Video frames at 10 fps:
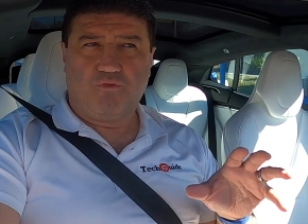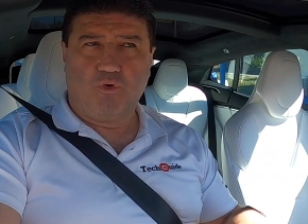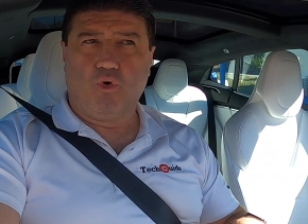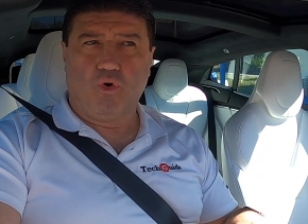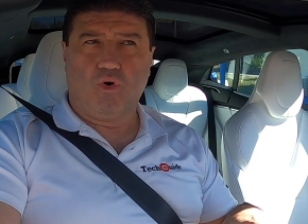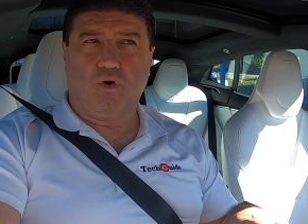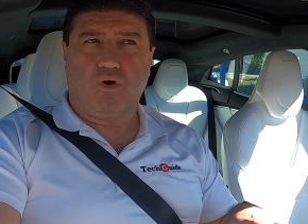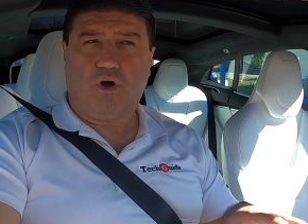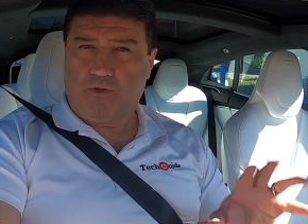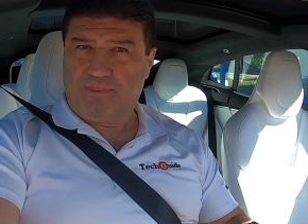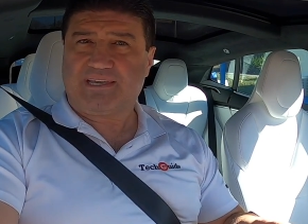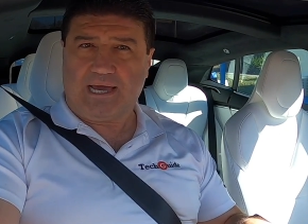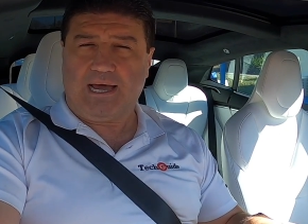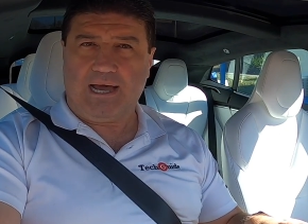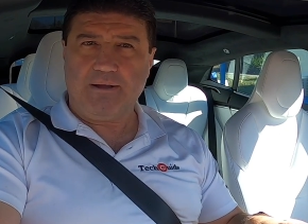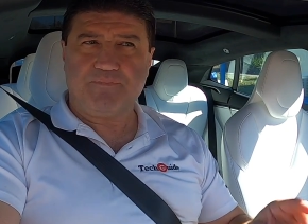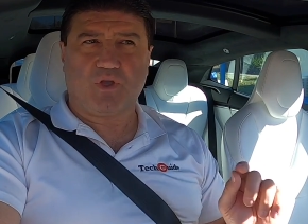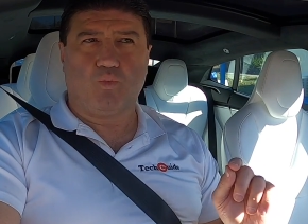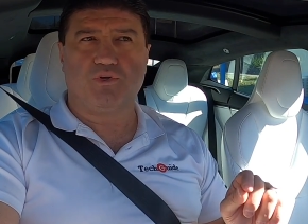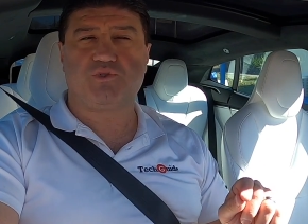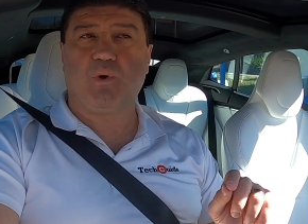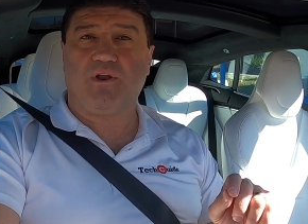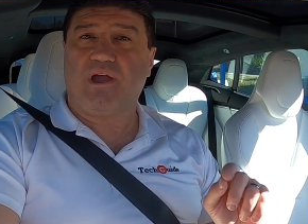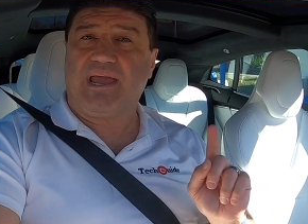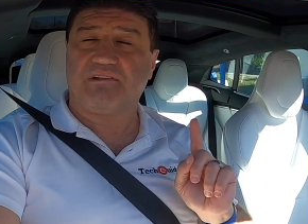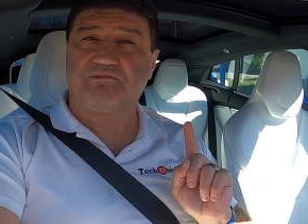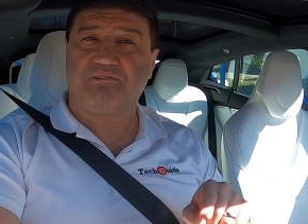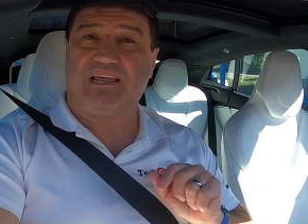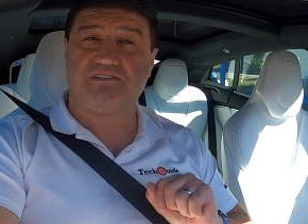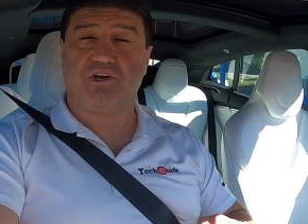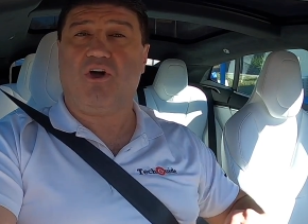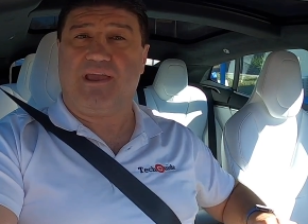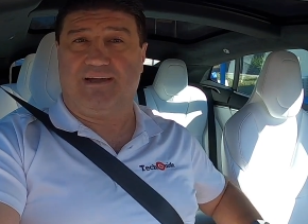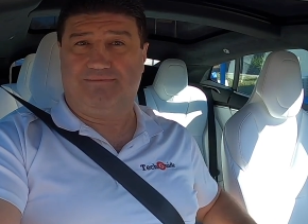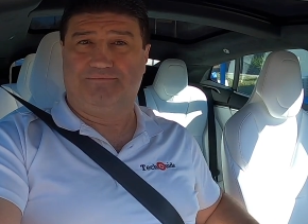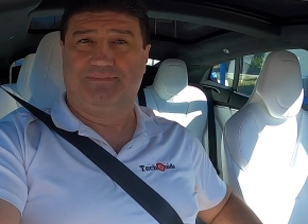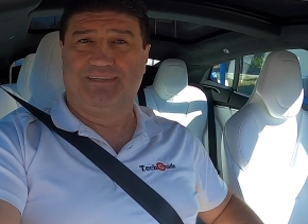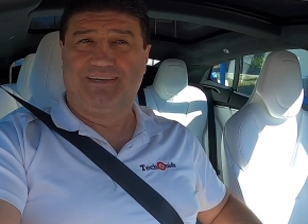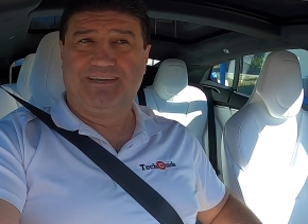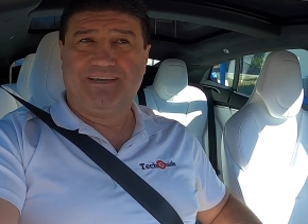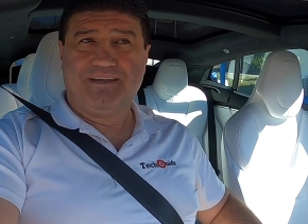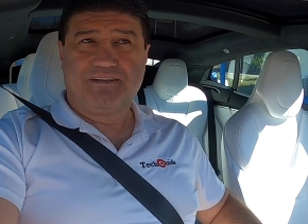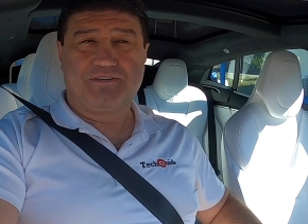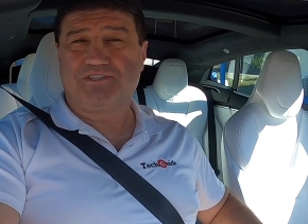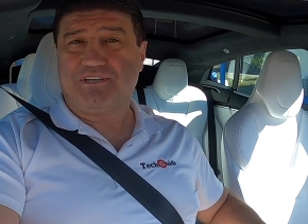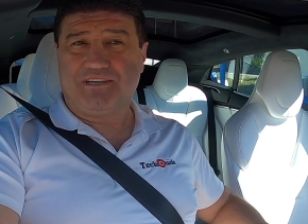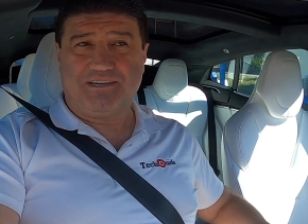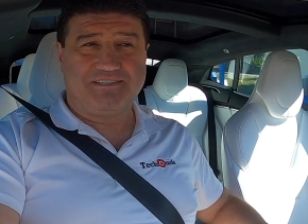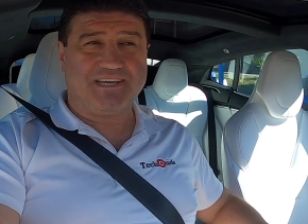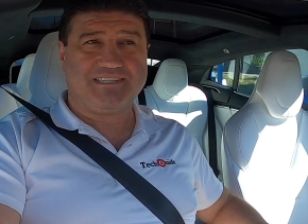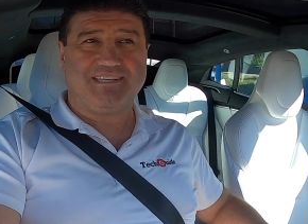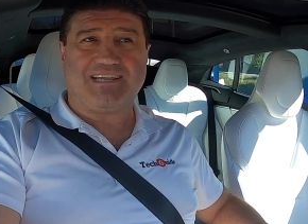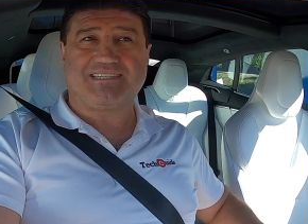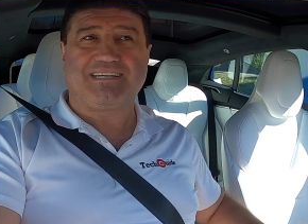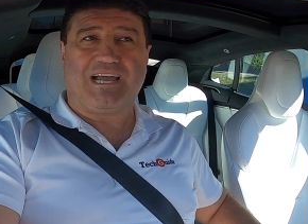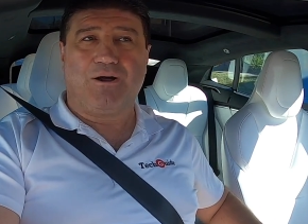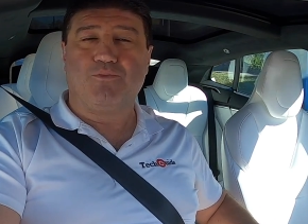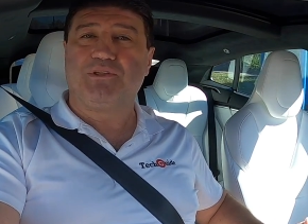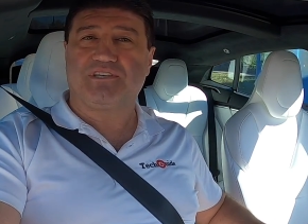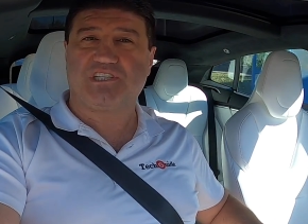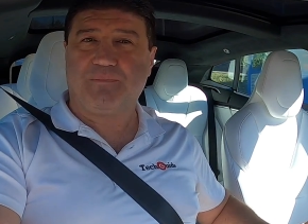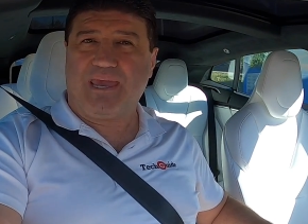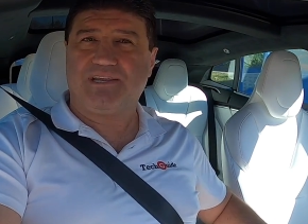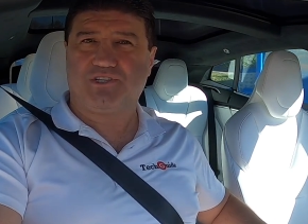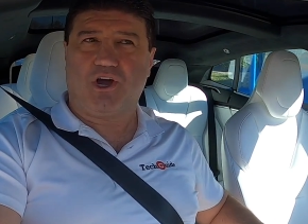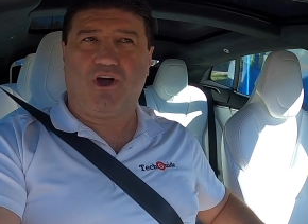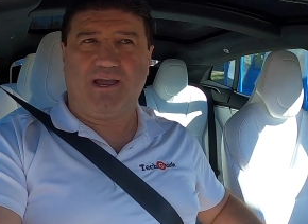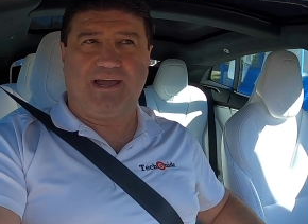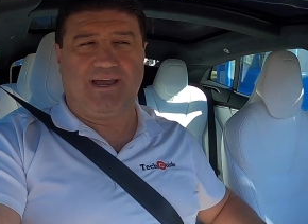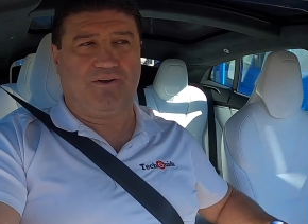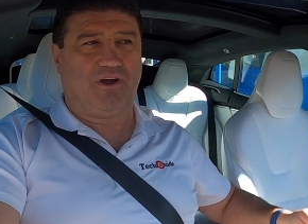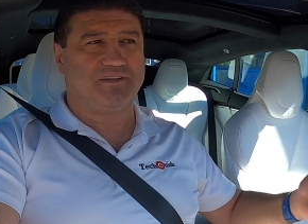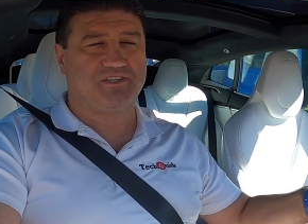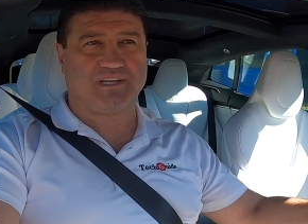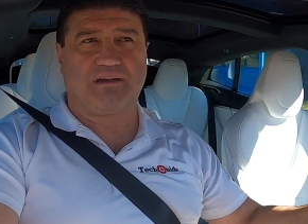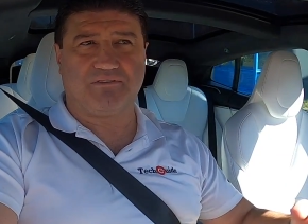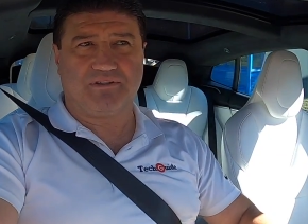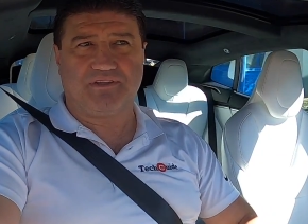on the car was when I had a flat tire, because a Tesla doesn't come with a spare tire, and I discovered